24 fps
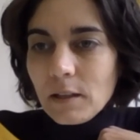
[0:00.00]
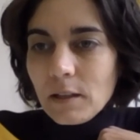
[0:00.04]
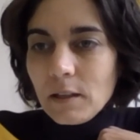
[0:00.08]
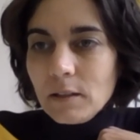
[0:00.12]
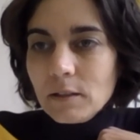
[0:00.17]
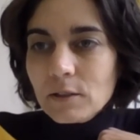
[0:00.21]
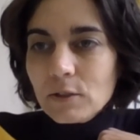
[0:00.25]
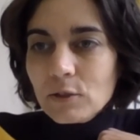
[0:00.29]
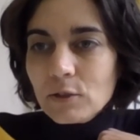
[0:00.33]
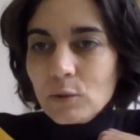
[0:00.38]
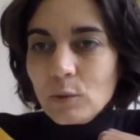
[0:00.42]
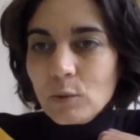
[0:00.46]

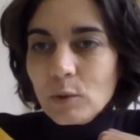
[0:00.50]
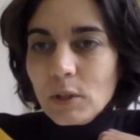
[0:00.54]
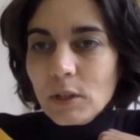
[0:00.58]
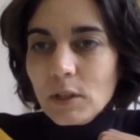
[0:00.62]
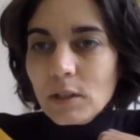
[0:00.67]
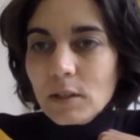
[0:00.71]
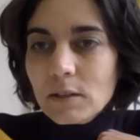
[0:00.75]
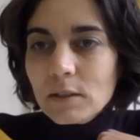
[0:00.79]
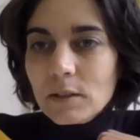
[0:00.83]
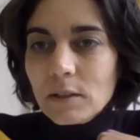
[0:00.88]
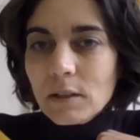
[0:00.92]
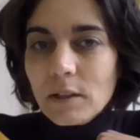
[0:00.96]
into
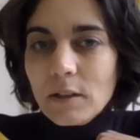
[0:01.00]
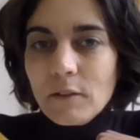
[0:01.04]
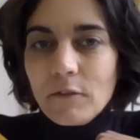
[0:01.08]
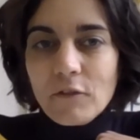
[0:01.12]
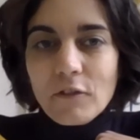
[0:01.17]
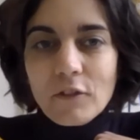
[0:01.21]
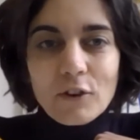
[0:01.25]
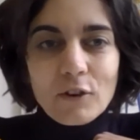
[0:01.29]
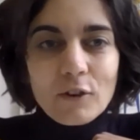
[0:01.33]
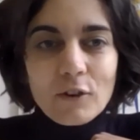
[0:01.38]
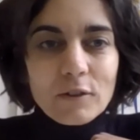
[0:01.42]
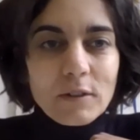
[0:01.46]
it?
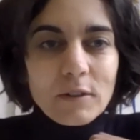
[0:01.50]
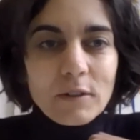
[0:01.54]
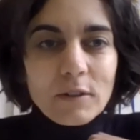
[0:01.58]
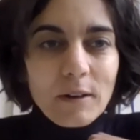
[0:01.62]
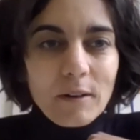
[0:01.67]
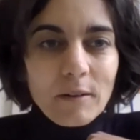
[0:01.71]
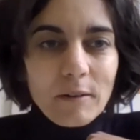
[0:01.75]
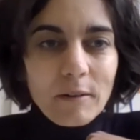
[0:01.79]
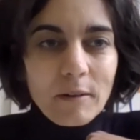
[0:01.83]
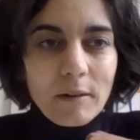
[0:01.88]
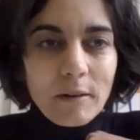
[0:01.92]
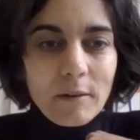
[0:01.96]
If not,
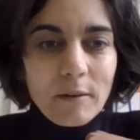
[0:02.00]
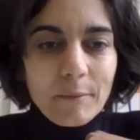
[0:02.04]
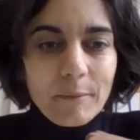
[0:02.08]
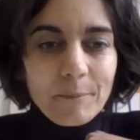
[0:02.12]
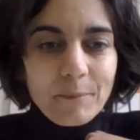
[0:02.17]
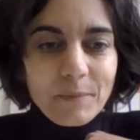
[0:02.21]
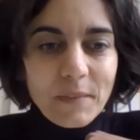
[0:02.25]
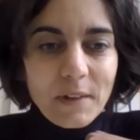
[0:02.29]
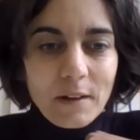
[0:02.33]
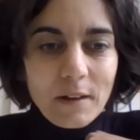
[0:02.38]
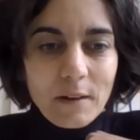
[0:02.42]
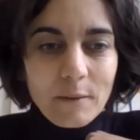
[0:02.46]

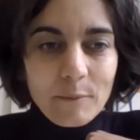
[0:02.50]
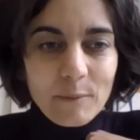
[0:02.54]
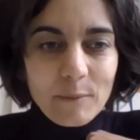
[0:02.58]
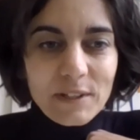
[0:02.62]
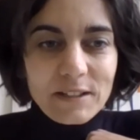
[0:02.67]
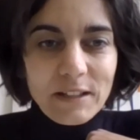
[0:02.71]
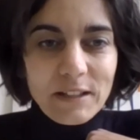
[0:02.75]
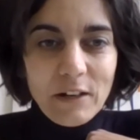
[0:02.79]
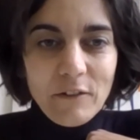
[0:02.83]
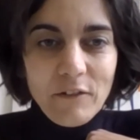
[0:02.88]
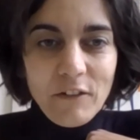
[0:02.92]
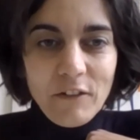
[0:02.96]
I
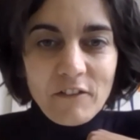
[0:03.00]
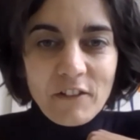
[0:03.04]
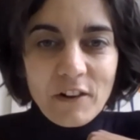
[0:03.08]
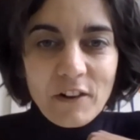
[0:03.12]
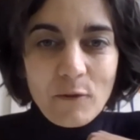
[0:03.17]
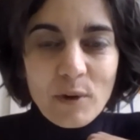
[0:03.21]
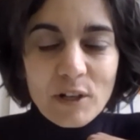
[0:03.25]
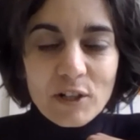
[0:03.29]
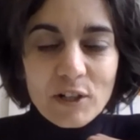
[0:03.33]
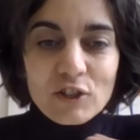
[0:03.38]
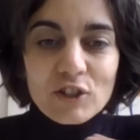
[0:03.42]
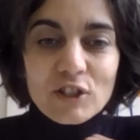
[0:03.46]
myself have a
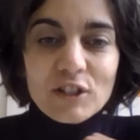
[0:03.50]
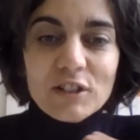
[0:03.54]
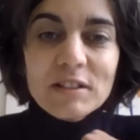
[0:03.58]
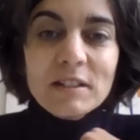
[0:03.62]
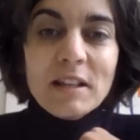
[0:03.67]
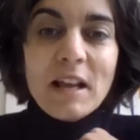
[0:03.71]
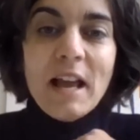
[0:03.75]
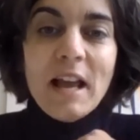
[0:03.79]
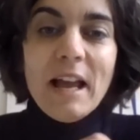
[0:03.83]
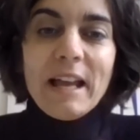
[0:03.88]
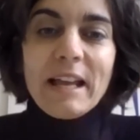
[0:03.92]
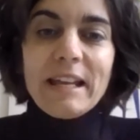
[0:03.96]

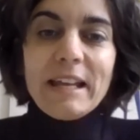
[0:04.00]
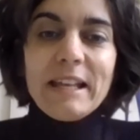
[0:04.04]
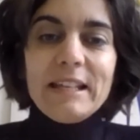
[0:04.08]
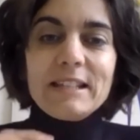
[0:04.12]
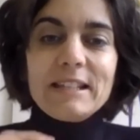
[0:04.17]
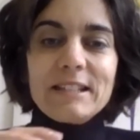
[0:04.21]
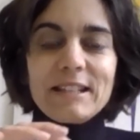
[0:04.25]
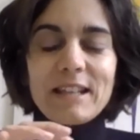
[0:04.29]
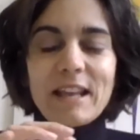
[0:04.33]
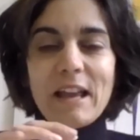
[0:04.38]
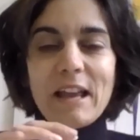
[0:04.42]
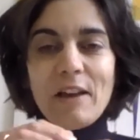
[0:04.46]
question.
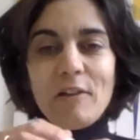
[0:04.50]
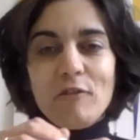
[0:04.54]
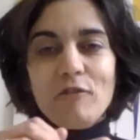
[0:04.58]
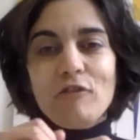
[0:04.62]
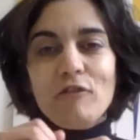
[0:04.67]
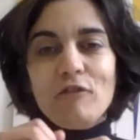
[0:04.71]
It's